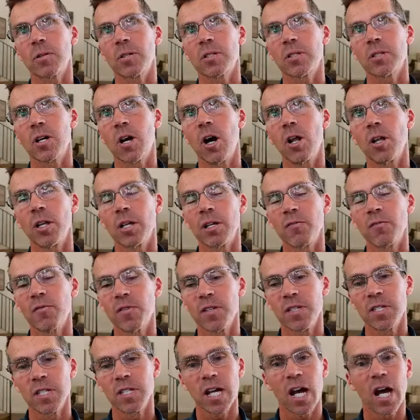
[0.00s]
calling
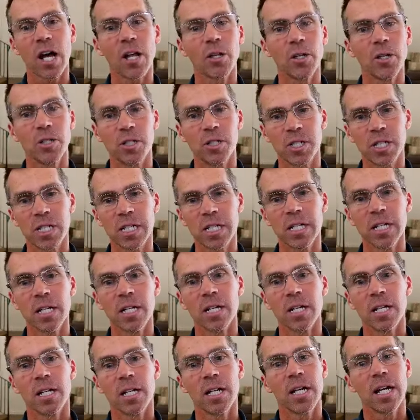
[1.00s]
physiology
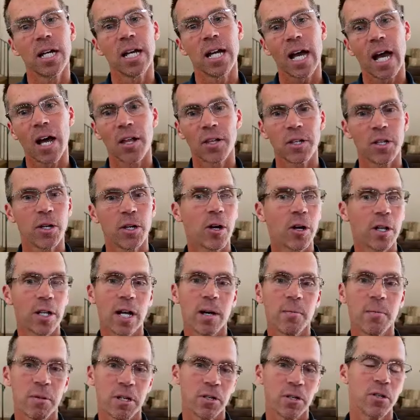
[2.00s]
how the
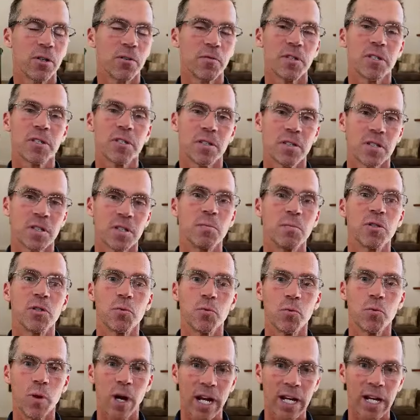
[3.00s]
autonomic nervous system is
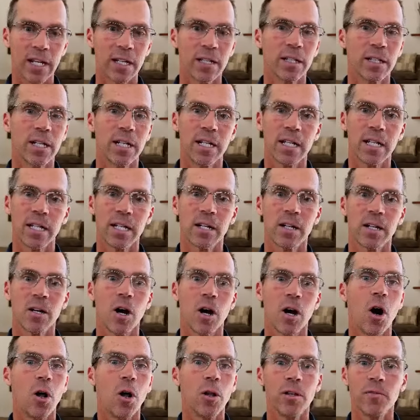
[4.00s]
regulating
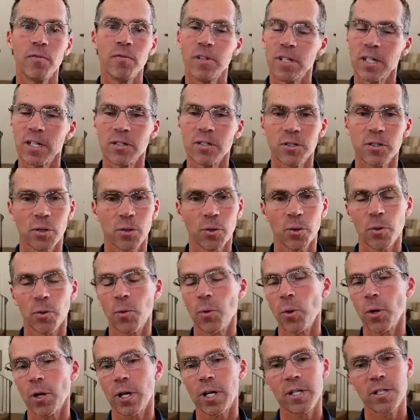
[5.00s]
all of the internal
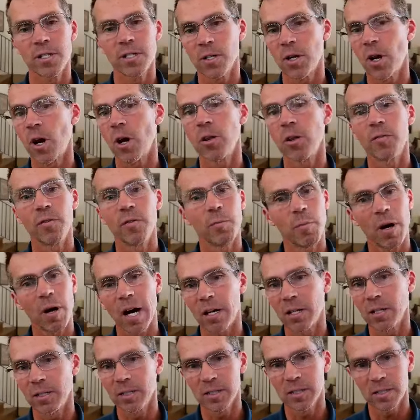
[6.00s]
organs and all of the
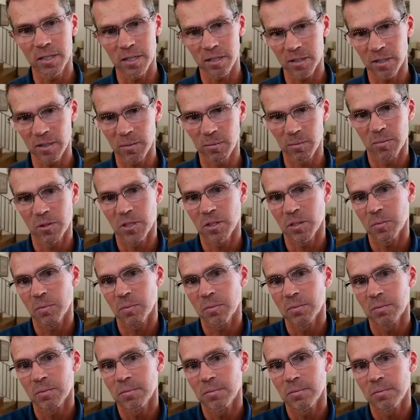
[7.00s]
bodily systems.
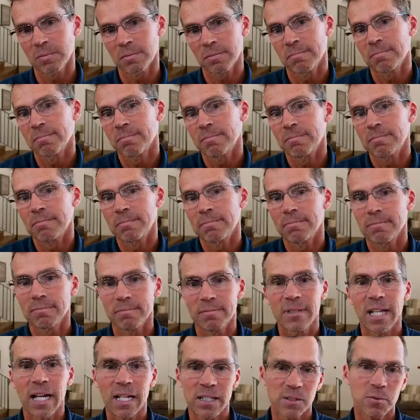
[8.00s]

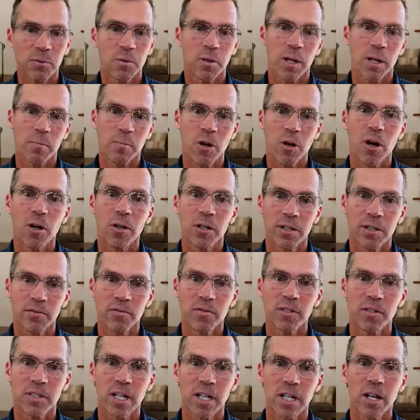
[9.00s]
That's what I'm calling
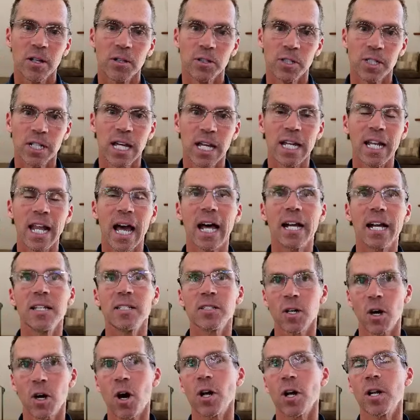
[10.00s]
physiology. And that is
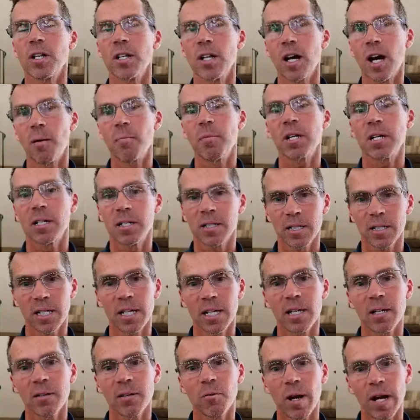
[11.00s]

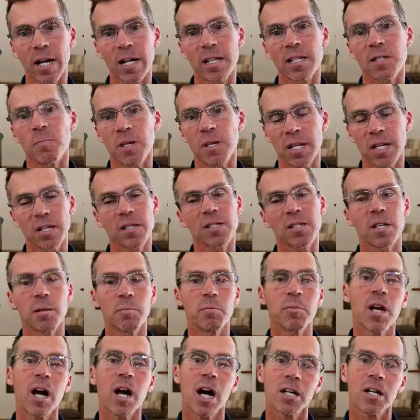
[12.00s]
autonomically, right? It's being
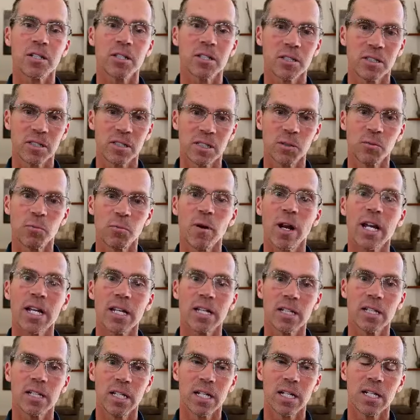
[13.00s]
subconsciously
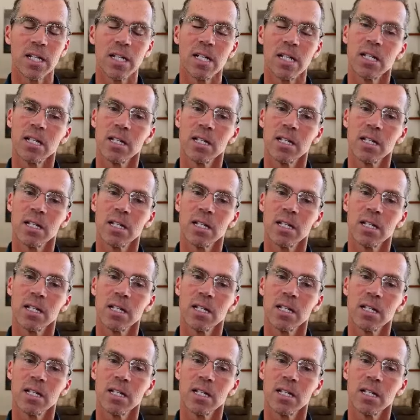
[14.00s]
regulated.